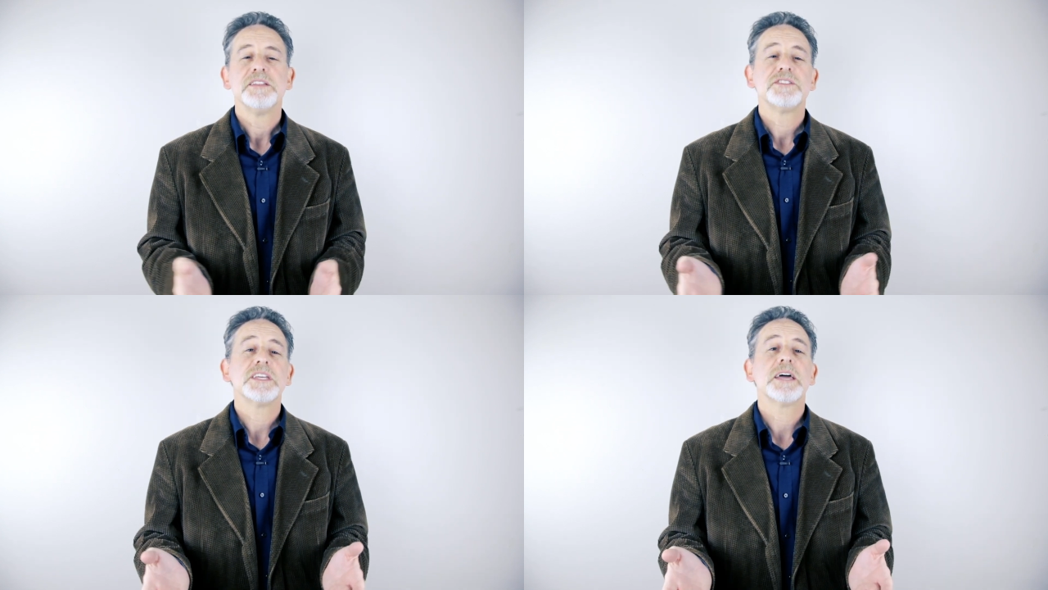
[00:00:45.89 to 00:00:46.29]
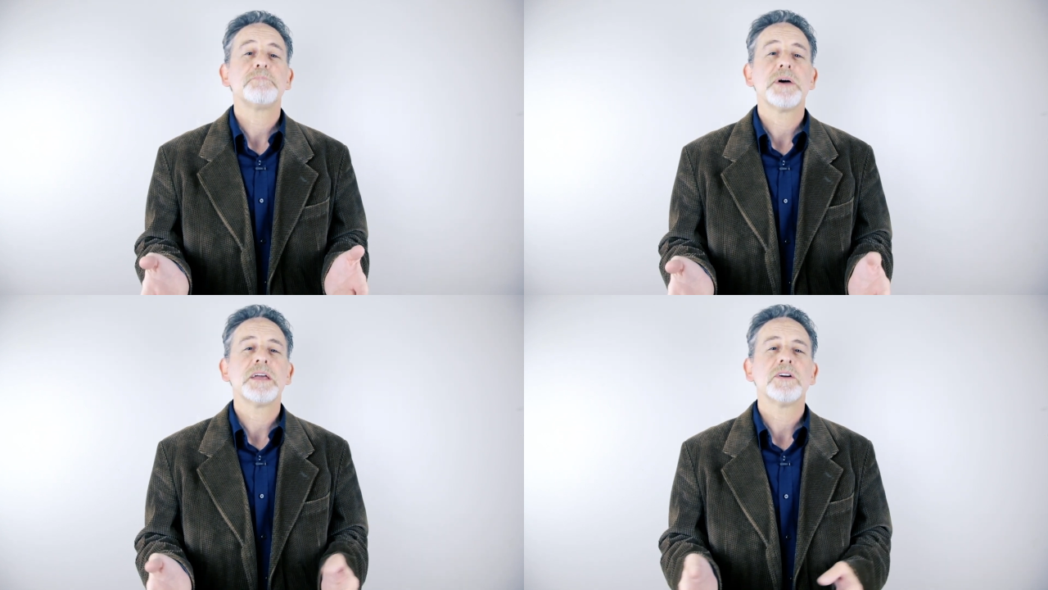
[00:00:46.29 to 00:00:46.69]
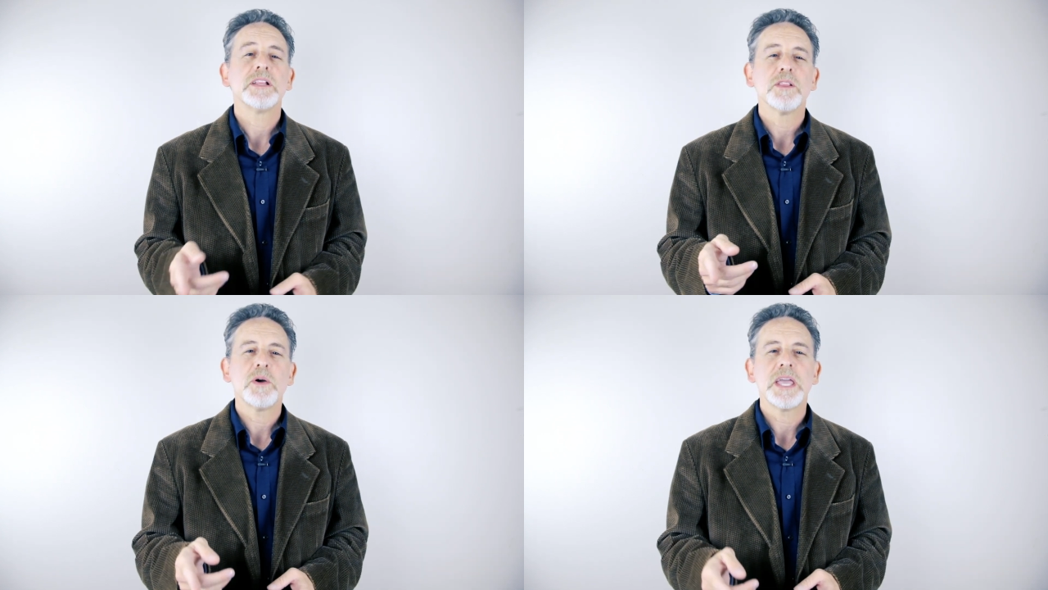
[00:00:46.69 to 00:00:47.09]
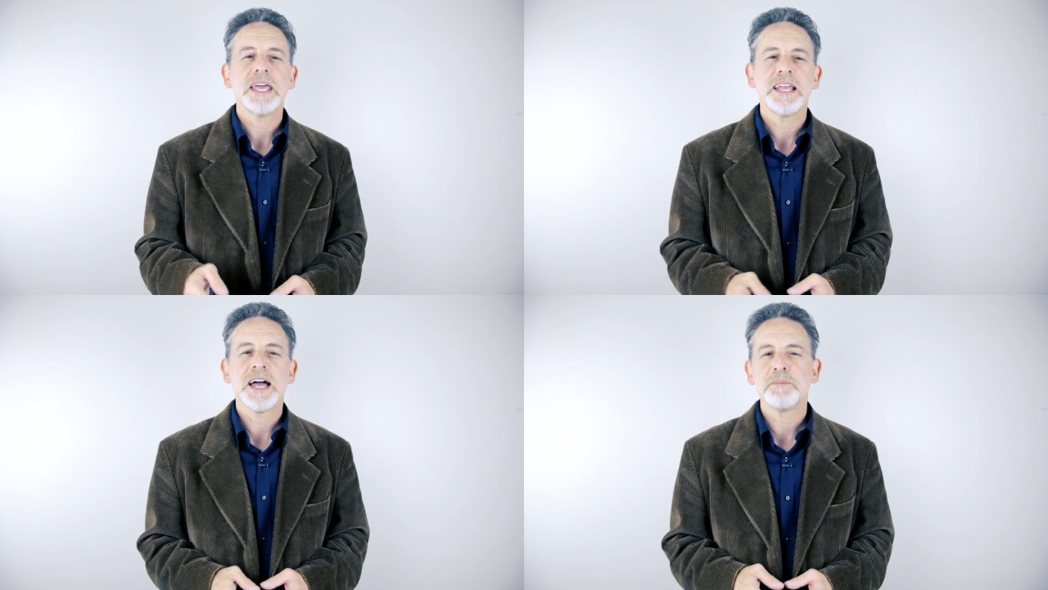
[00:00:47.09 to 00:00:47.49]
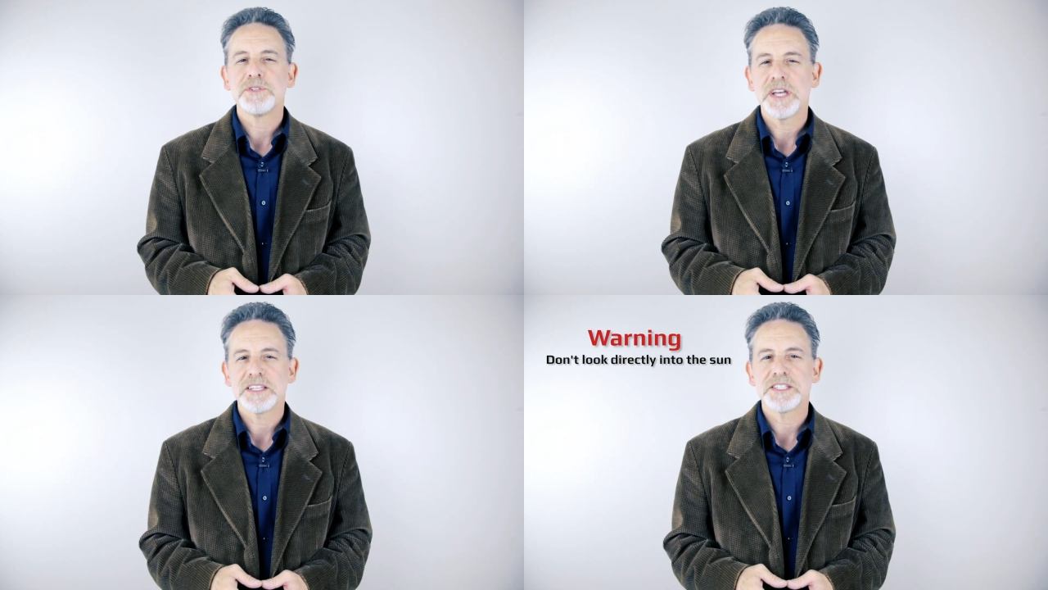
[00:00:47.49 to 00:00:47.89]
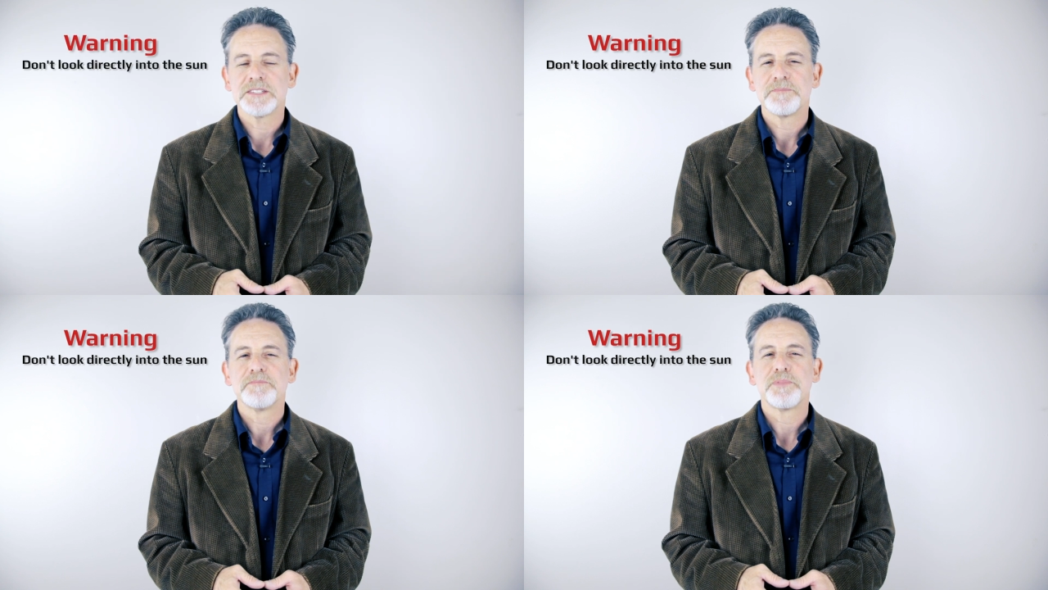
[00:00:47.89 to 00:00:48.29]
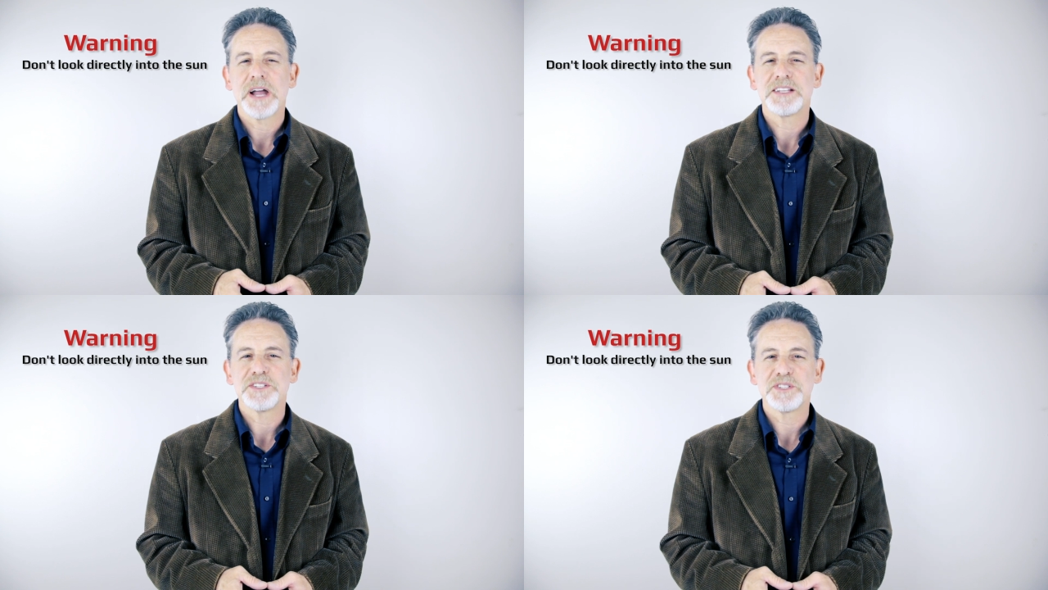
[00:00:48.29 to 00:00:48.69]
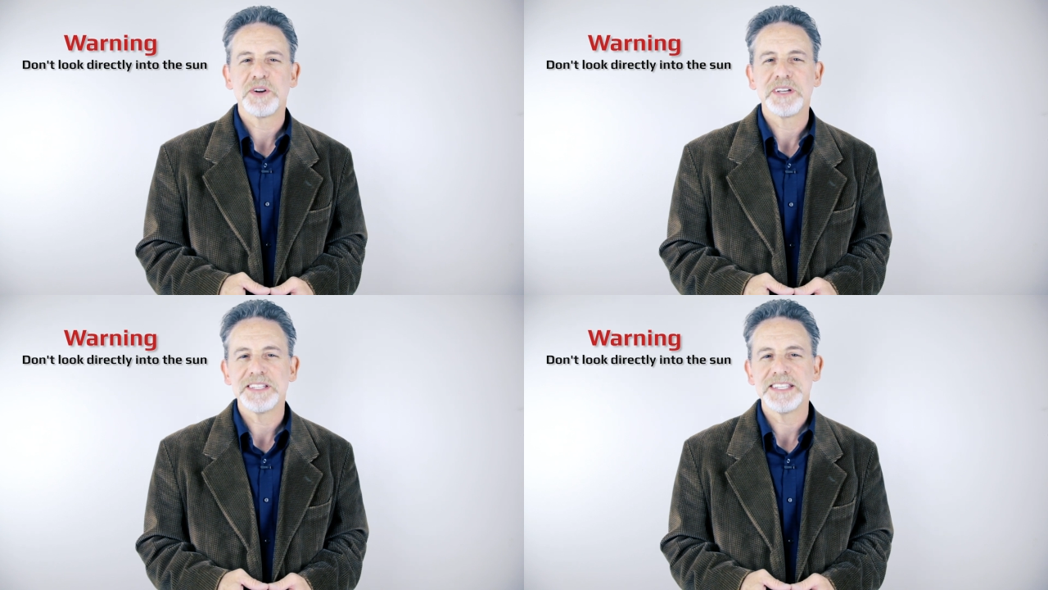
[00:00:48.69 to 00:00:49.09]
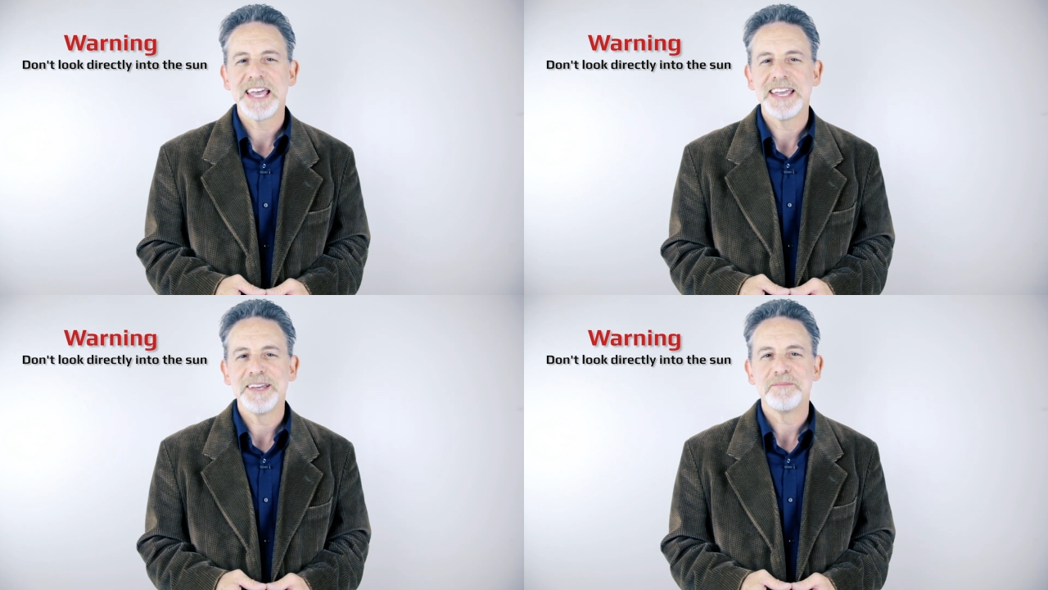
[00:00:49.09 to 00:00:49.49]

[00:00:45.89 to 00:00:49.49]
To get better at locating objects, practice during the day.